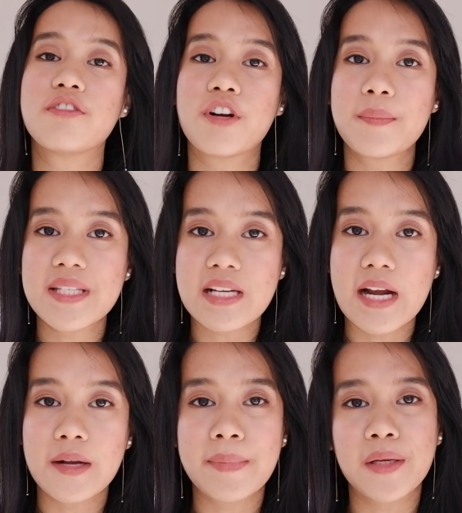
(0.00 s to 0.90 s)
for
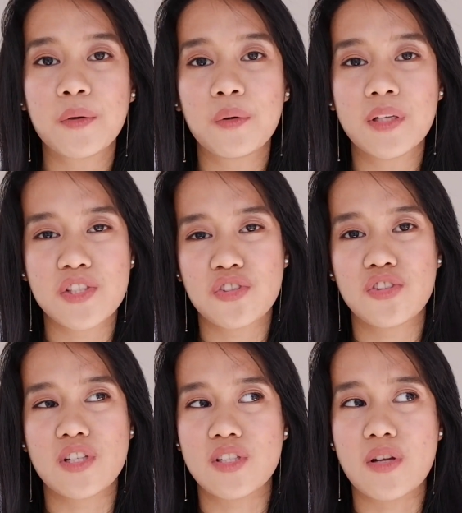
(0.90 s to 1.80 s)
mascara, my goal is
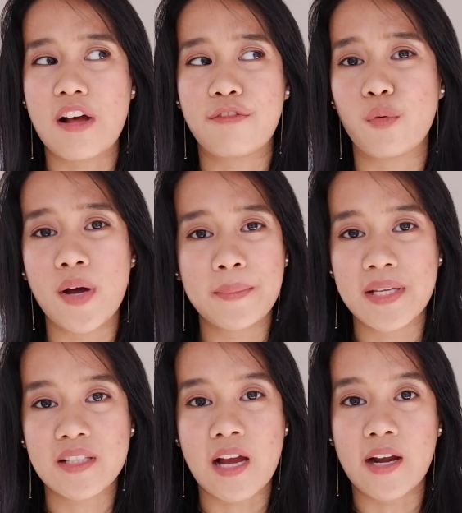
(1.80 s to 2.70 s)
to have 1
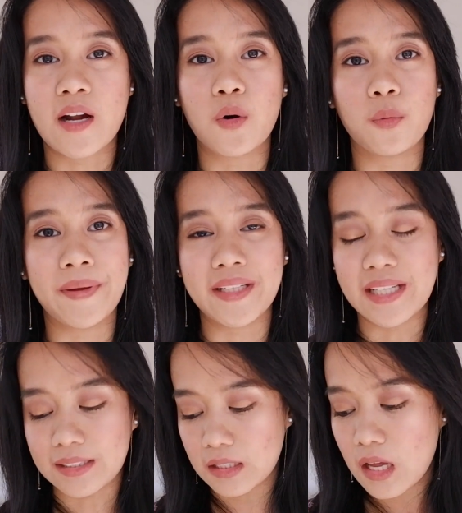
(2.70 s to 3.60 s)
mascara opened
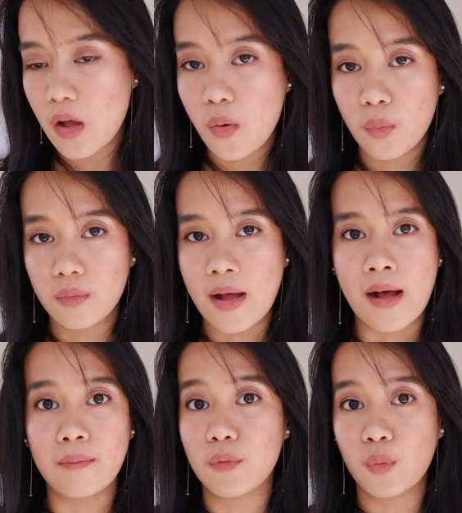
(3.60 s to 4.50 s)
at
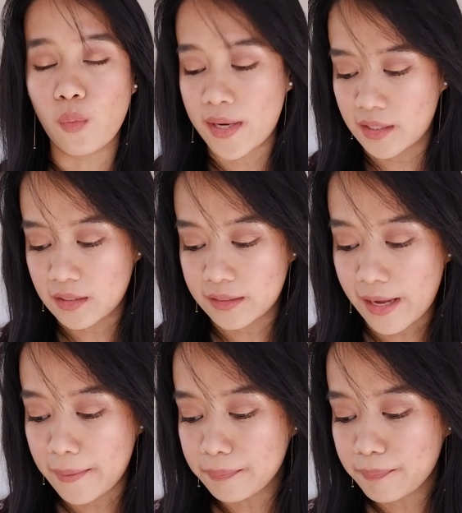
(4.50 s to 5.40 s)
1 at a
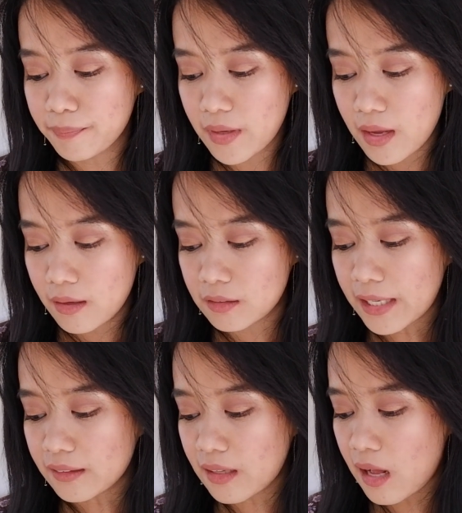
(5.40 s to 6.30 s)
time.
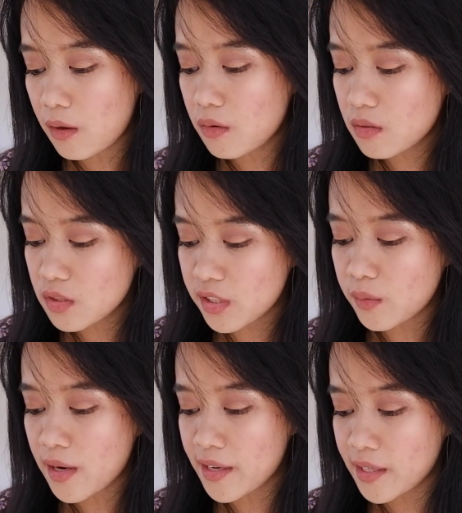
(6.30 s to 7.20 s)
Right now,
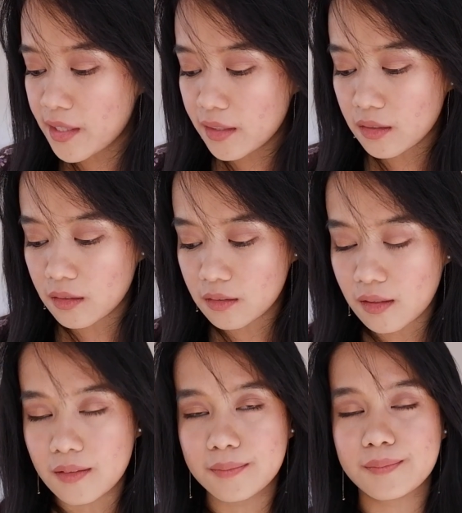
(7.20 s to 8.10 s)
January,
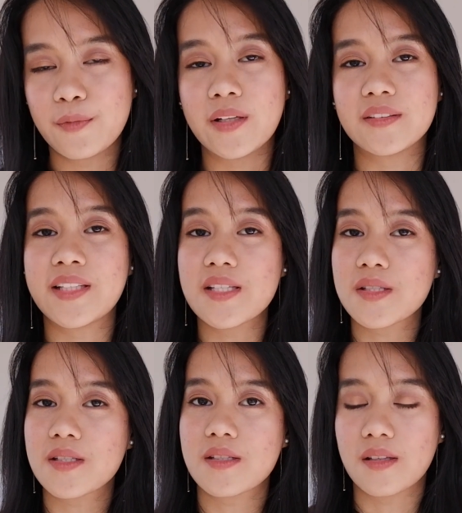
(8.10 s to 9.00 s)
well,
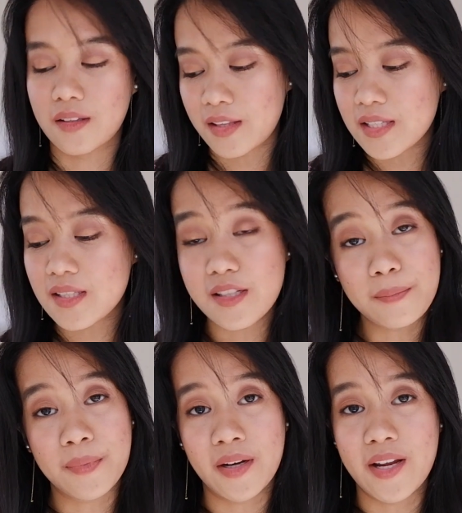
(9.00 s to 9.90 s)
this
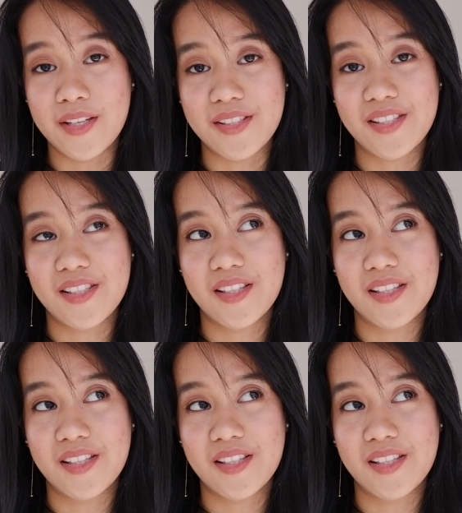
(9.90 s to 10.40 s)
number is